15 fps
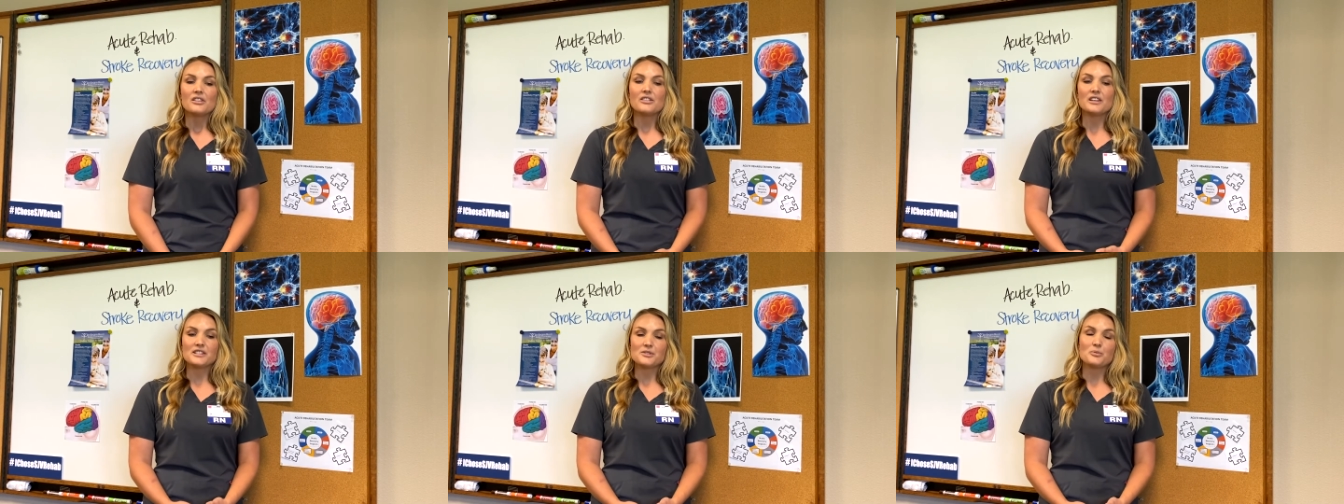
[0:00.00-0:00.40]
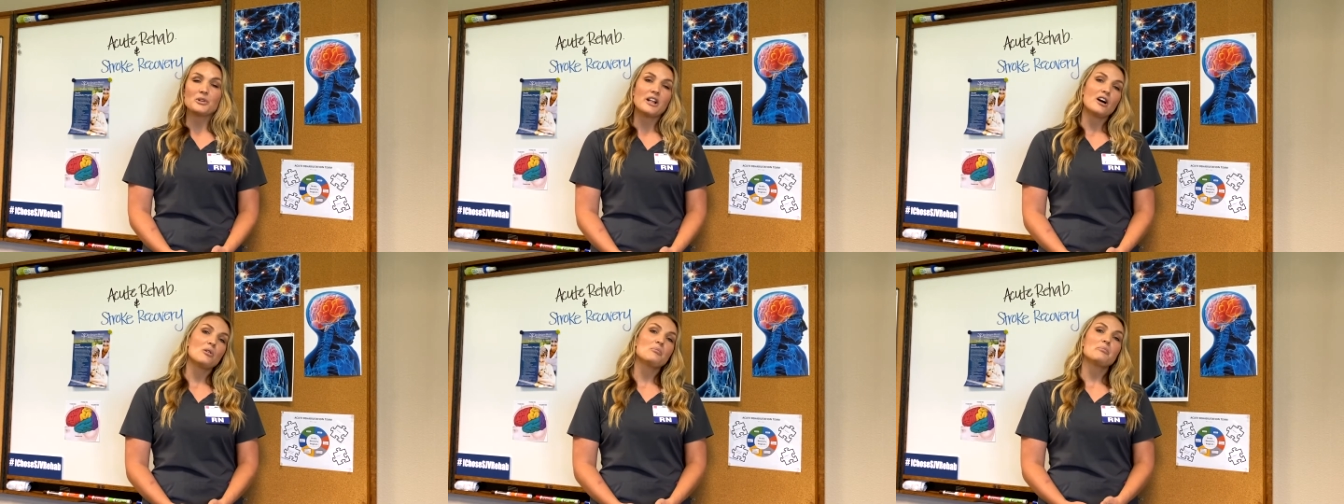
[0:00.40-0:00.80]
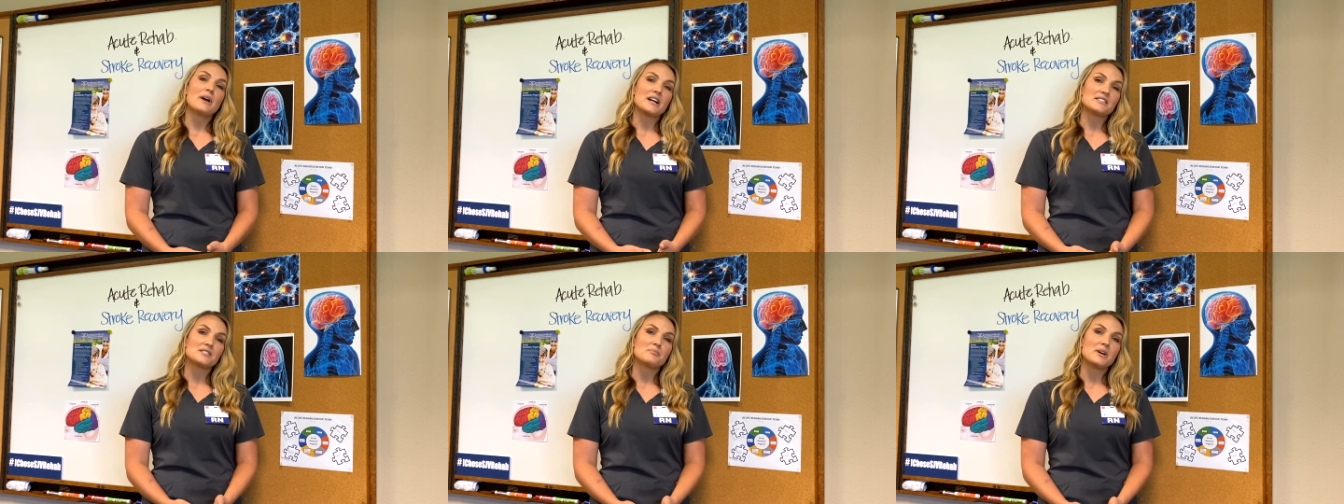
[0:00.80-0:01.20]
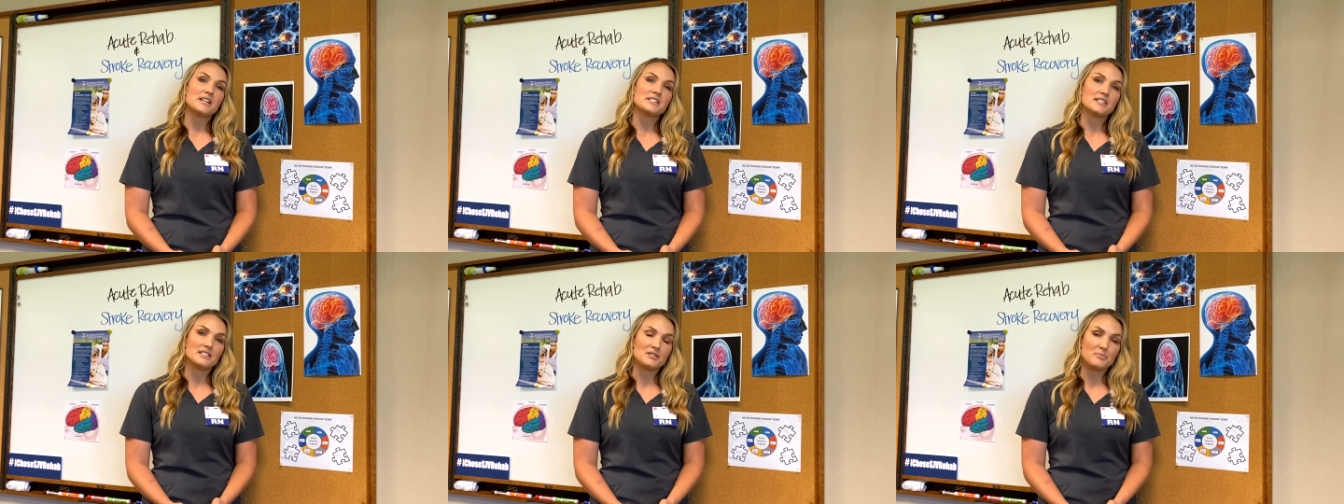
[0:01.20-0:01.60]
This will help
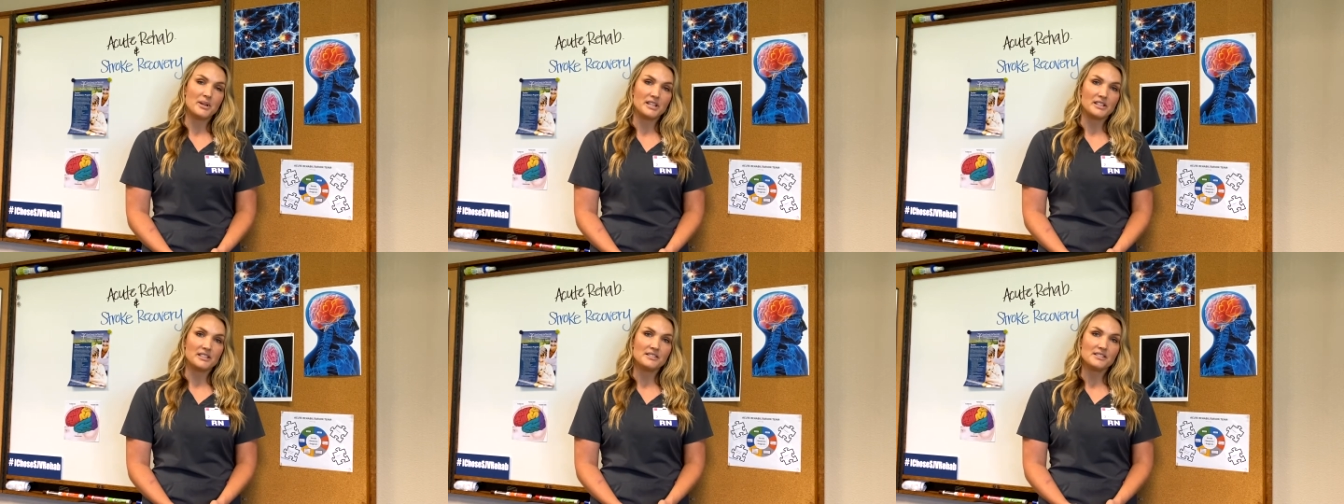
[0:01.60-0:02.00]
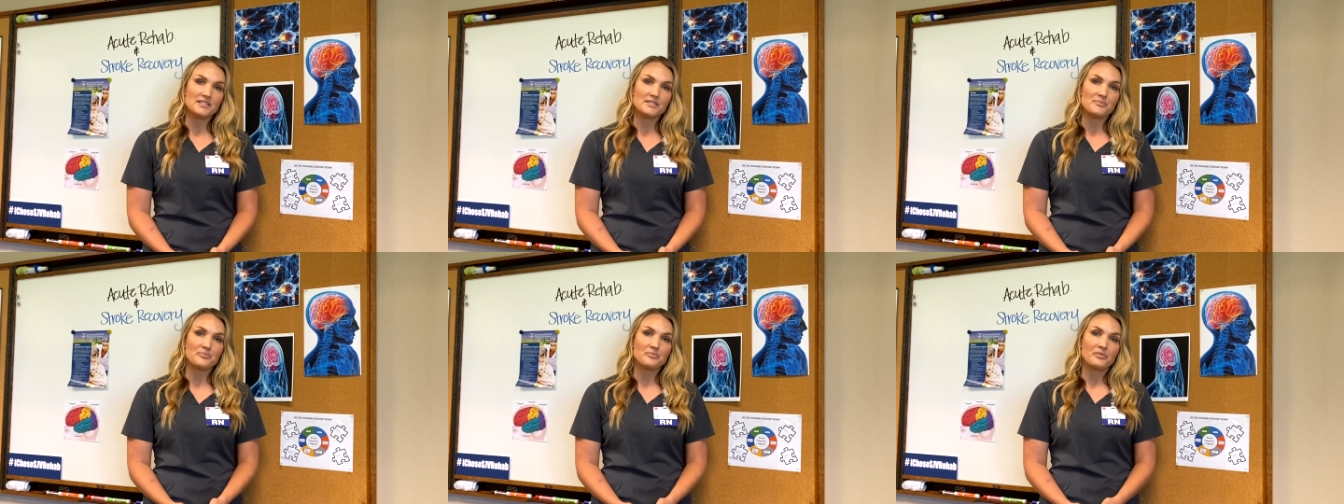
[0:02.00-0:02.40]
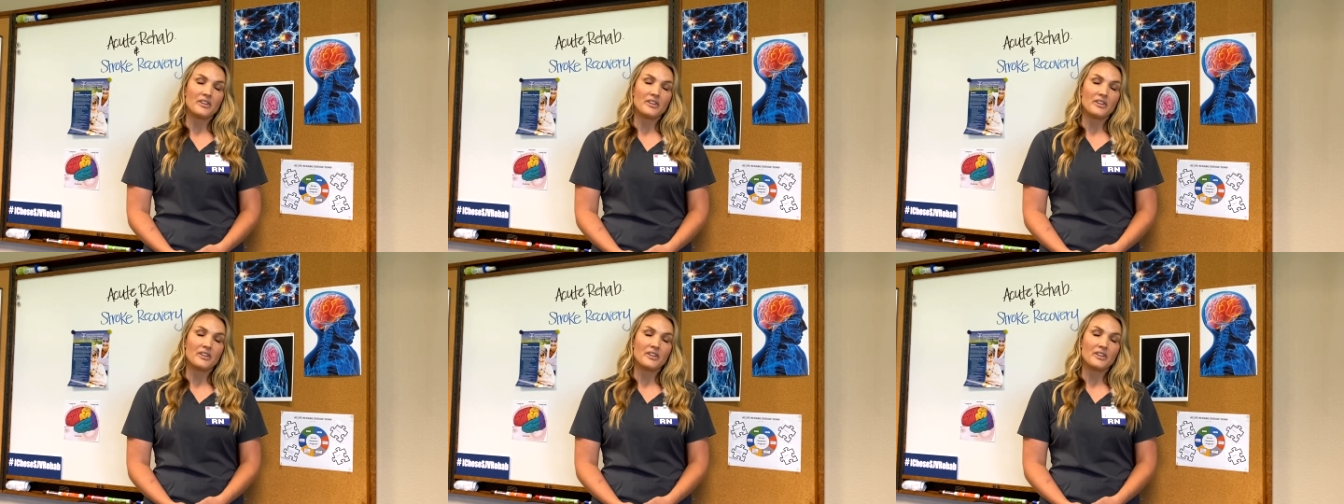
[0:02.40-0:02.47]
maximize independence.